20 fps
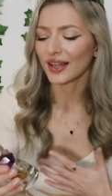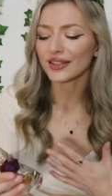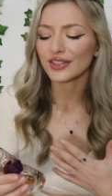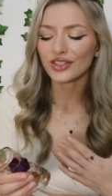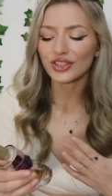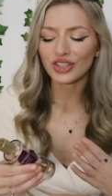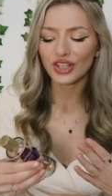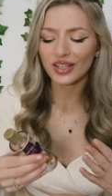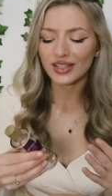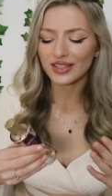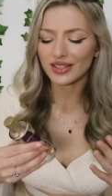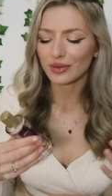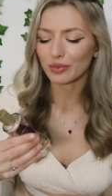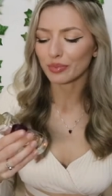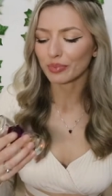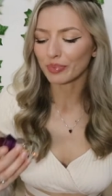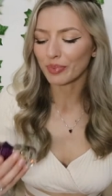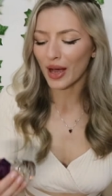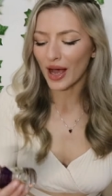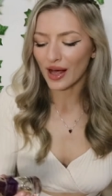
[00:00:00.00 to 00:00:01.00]
It's
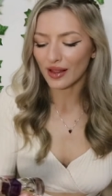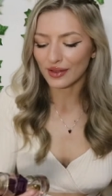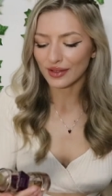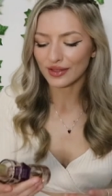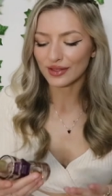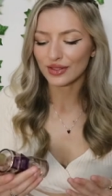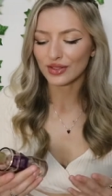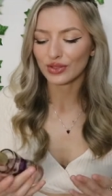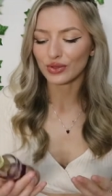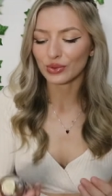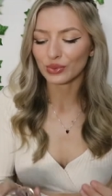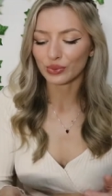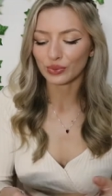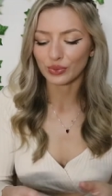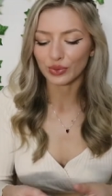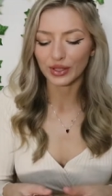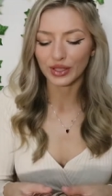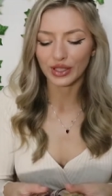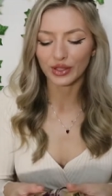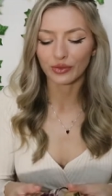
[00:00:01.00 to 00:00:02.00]
just balanced
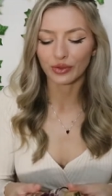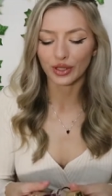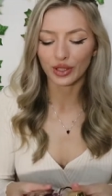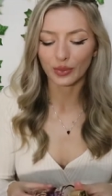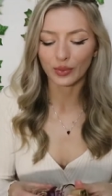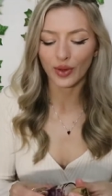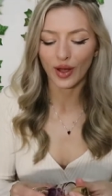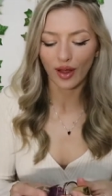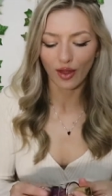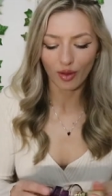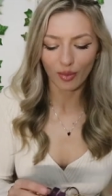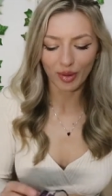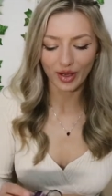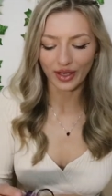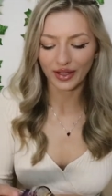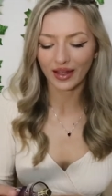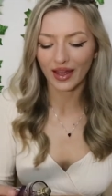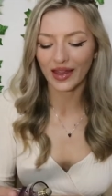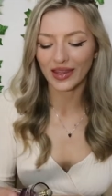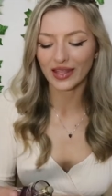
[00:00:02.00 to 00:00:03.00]
really, really well, but
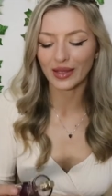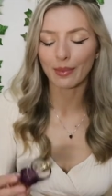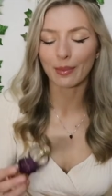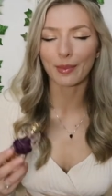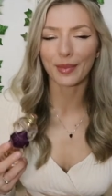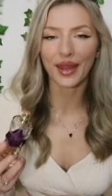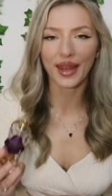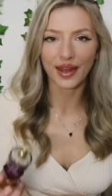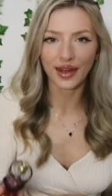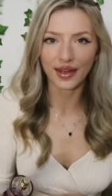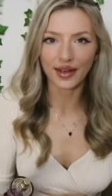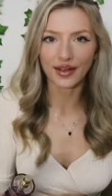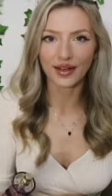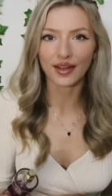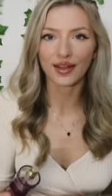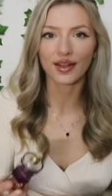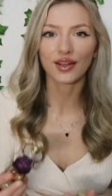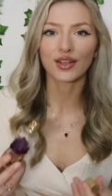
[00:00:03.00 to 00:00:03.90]
again, the main